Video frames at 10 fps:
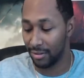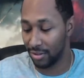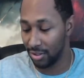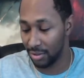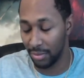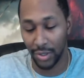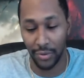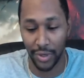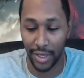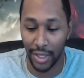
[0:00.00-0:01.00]
just to be
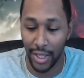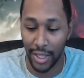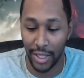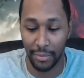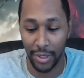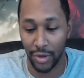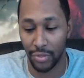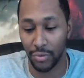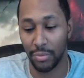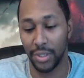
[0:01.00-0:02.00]
quick, let me go
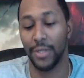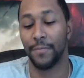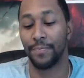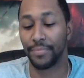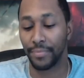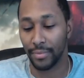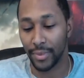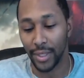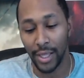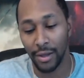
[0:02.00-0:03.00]
through them again.
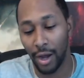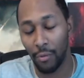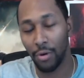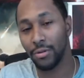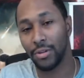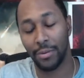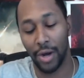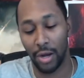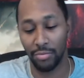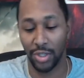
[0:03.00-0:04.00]
I won't take my
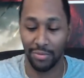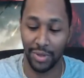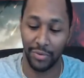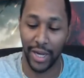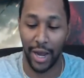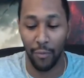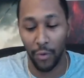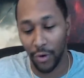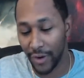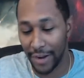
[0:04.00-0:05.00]
honorable mention, but we got
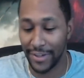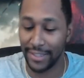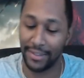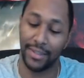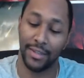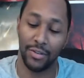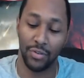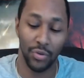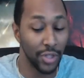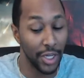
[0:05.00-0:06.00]
Warcraft at 10,
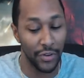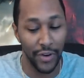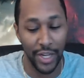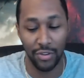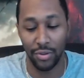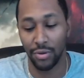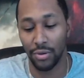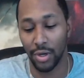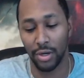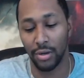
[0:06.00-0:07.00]
Zoolander at 2,
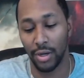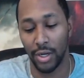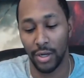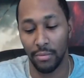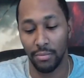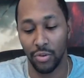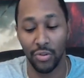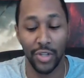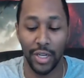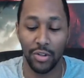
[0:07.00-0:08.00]
or
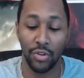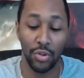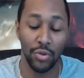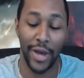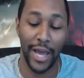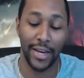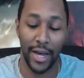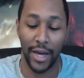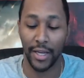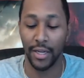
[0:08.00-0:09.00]
Zoolander 2 at
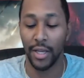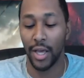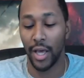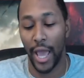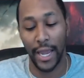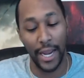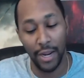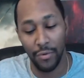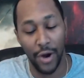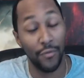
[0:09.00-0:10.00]
9. At
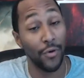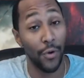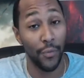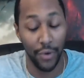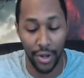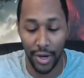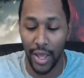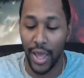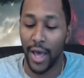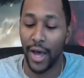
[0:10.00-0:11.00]
8, we have Rogue One.
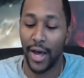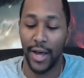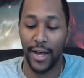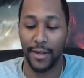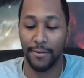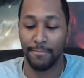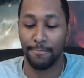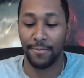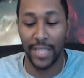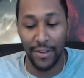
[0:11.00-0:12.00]

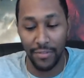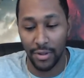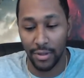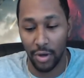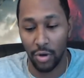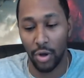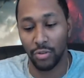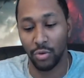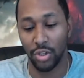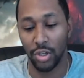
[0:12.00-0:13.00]
7. Oh no, I
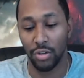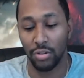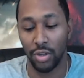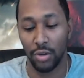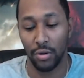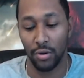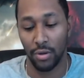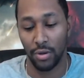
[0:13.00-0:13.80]
switched those. So